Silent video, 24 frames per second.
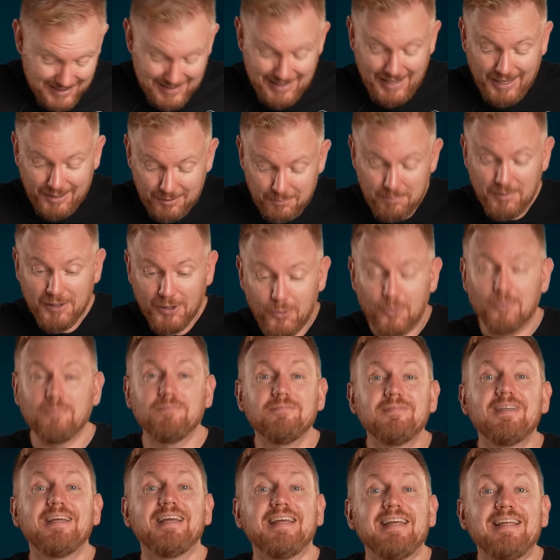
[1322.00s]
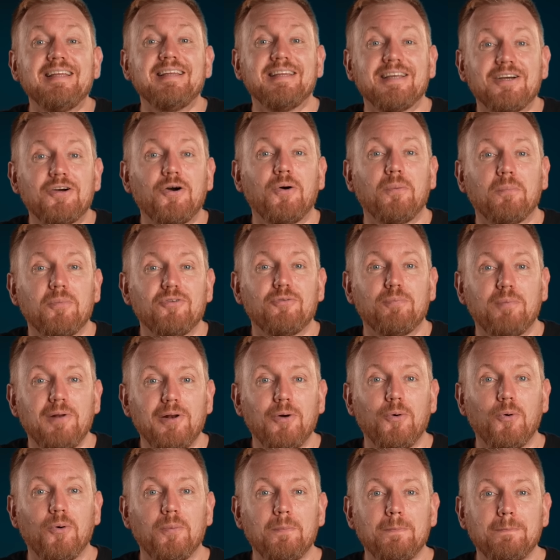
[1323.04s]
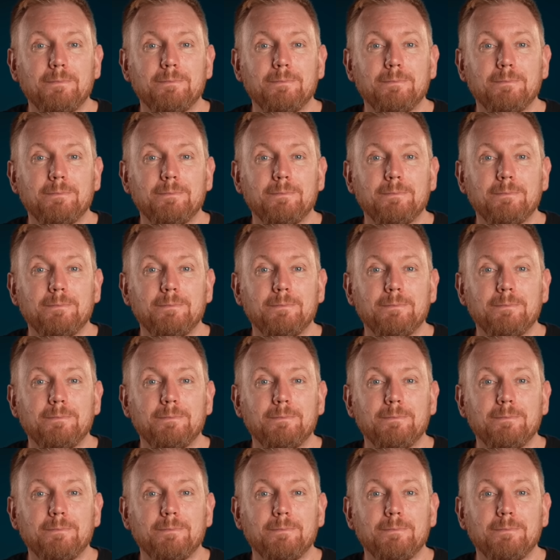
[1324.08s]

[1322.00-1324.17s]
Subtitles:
Let me know in the comments below.